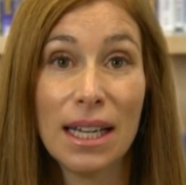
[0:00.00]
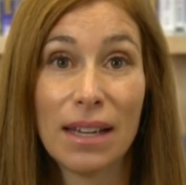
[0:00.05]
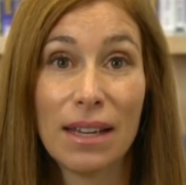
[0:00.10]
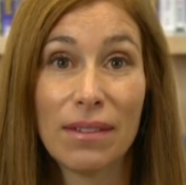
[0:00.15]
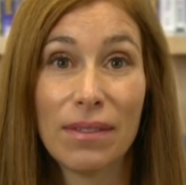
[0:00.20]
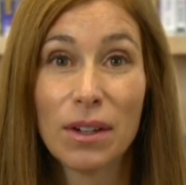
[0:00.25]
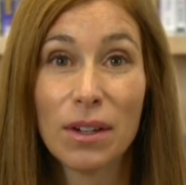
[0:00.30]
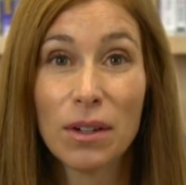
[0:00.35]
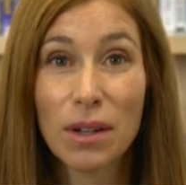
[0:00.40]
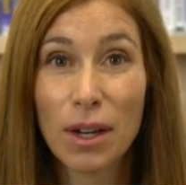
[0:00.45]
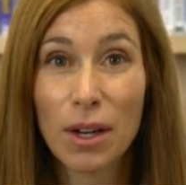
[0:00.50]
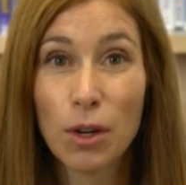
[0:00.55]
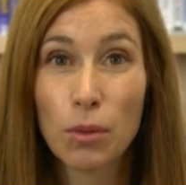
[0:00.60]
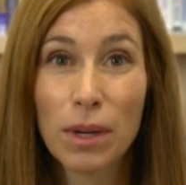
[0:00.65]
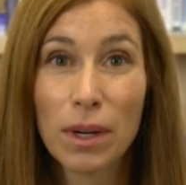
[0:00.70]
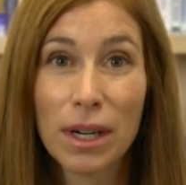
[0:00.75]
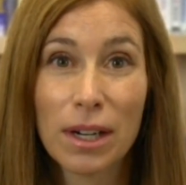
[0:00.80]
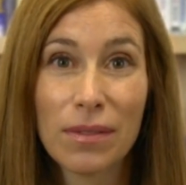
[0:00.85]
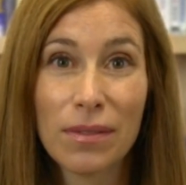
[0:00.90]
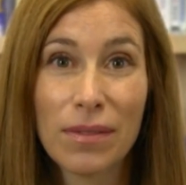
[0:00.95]
If they're not
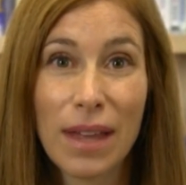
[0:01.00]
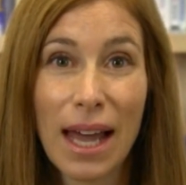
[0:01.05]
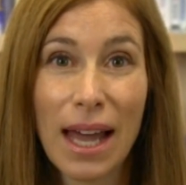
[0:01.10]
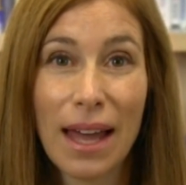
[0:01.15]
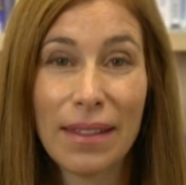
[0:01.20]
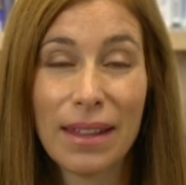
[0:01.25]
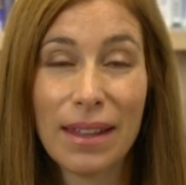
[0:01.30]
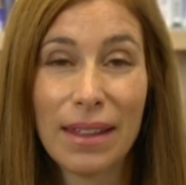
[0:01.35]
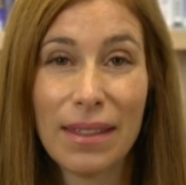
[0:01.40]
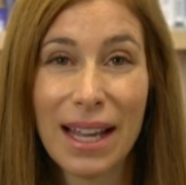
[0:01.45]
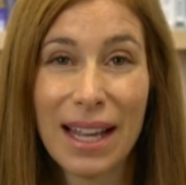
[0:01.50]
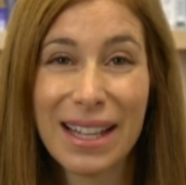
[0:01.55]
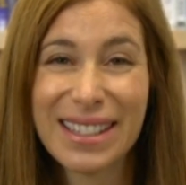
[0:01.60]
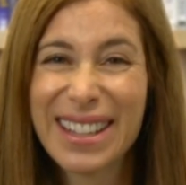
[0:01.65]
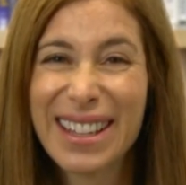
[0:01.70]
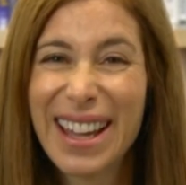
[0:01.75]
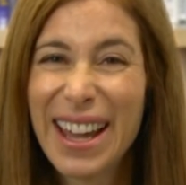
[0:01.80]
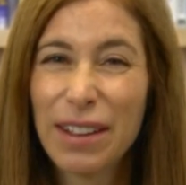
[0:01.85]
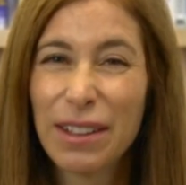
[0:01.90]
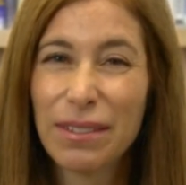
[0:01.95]
aware of that, then that's
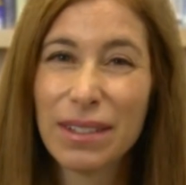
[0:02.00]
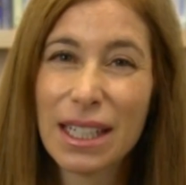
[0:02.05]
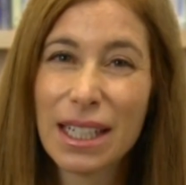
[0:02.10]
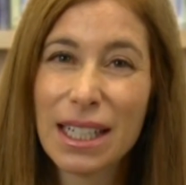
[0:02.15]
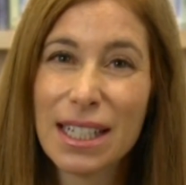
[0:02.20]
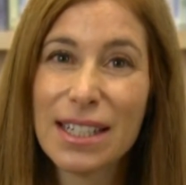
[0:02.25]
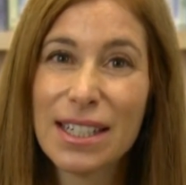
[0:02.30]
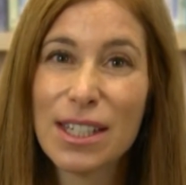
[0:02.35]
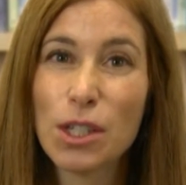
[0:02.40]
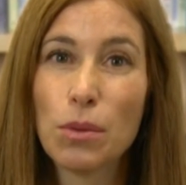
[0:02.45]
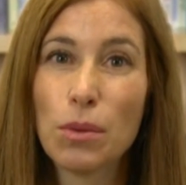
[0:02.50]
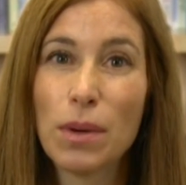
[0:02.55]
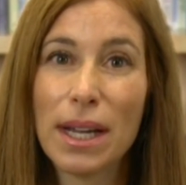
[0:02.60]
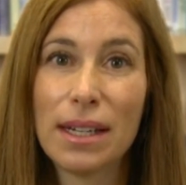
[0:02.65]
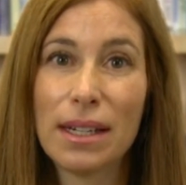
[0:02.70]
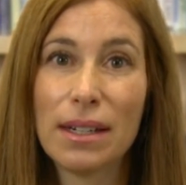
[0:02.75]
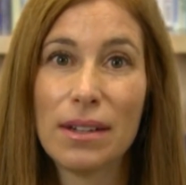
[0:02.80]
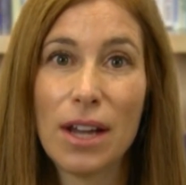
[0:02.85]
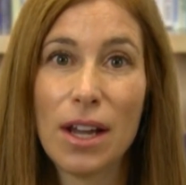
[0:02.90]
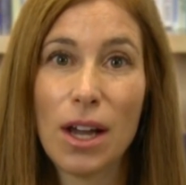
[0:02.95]
kind of an easy
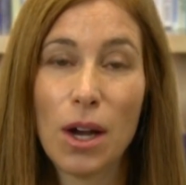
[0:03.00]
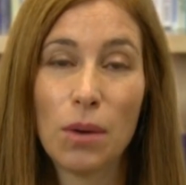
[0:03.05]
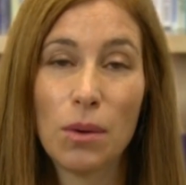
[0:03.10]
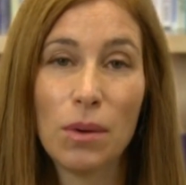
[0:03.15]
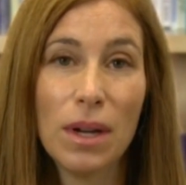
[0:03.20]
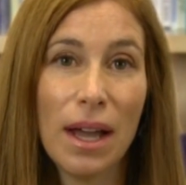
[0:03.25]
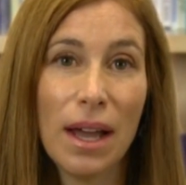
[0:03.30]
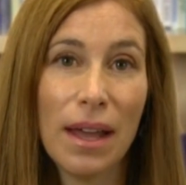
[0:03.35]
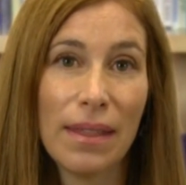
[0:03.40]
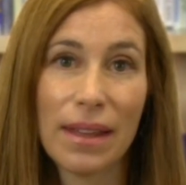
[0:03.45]
way to know